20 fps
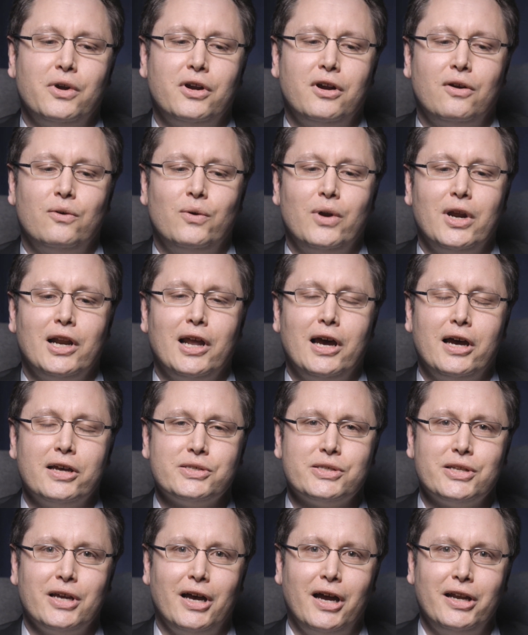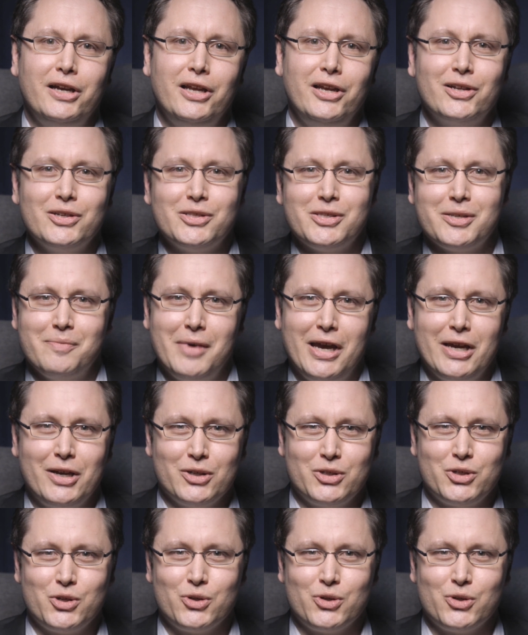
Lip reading: where I realized I needed to make a